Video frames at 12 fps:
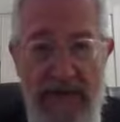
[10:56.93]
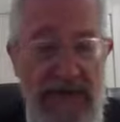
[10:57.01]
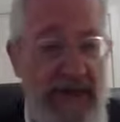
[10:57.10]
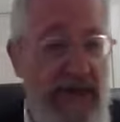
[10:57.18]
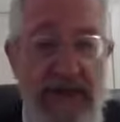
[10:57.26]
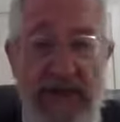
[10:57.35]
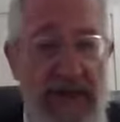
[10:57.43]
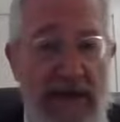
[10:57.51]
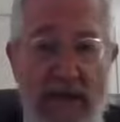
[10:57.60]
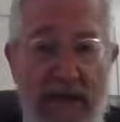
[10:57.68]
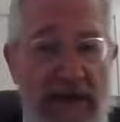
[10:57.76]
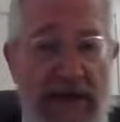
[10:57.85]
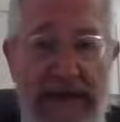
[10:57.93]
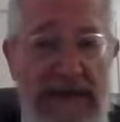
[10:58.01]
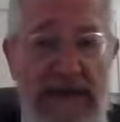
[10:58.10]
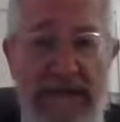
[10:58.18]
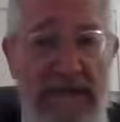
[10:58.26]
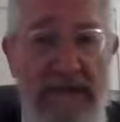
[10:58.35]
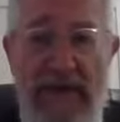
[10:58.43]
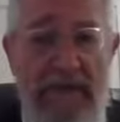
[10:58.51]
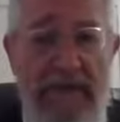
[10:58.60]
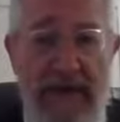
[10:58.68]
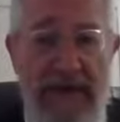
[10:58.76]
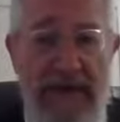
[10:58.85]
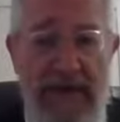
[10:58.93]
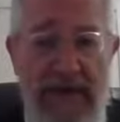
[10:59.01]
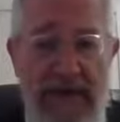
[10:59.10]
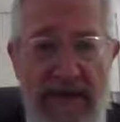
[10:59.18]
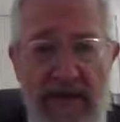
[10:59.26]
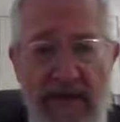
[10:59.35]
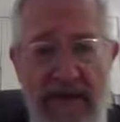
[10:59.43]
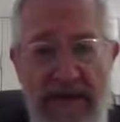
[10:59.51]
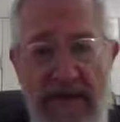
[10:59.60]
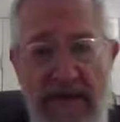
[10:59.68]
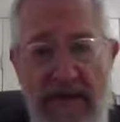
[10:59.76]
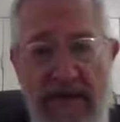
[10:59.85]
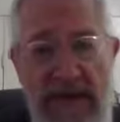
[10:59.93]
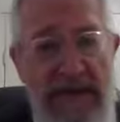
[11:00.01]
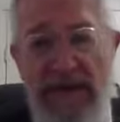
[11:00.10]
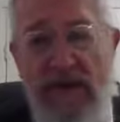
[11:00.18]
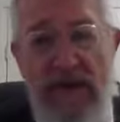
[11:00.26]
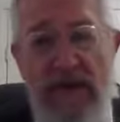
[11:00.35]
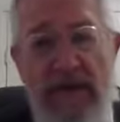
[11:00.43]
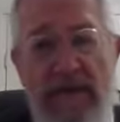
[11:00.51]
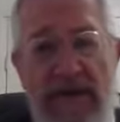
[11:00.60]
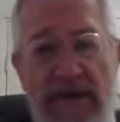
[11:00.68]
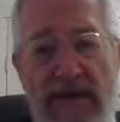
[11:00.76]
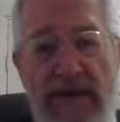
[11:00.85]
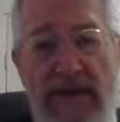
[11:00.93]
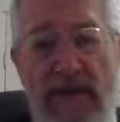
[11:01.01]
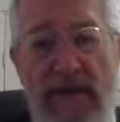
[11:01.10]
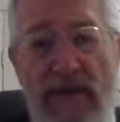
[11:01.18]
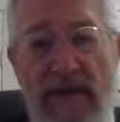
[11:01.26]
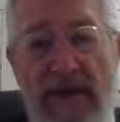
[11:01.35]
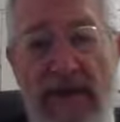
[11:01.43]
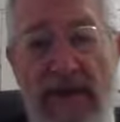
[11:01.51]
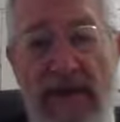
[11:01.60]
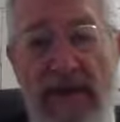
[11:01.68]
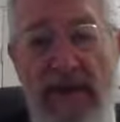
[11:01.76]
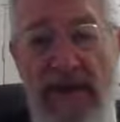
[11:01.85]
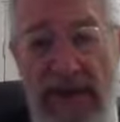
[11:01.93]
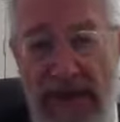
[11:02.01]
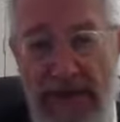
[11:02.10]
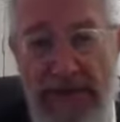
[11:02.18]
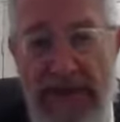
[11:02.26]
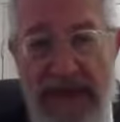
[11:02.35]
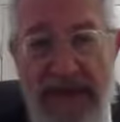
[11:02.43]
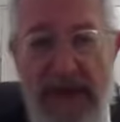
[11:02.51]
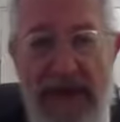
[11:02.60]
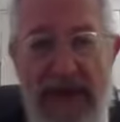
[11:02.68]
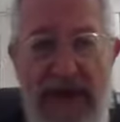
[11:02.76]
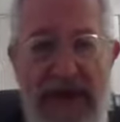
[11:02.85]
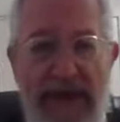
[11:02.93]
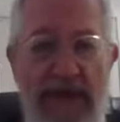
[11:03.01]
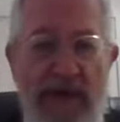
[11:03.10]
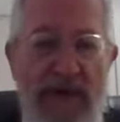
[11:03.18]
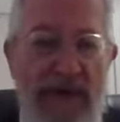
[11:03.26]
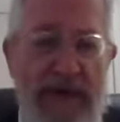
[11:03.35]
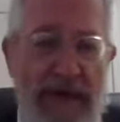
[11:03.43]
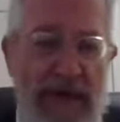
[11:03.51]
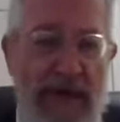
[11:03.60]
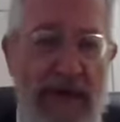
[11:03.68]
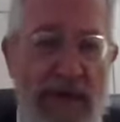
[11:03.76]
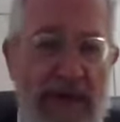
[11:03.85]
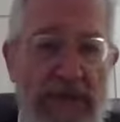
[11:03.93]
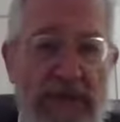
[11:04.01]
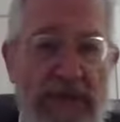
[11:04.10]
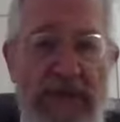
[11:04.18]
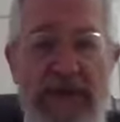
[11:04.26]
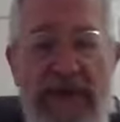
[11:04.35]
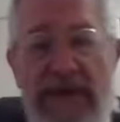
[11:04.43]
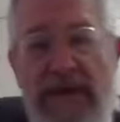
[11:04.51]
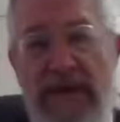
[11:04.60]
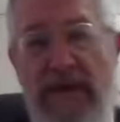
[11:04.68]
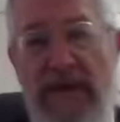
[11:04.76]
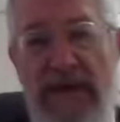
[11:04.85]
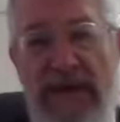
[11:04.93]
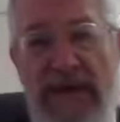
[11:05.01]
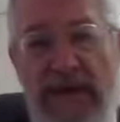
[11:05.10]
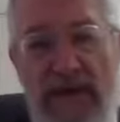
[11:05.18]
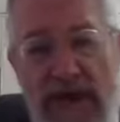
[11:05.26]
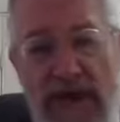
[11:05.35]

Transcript: The, the second one hasn't even been built yet, and he's talking about the third one, which seems to indicate that when the second was built, the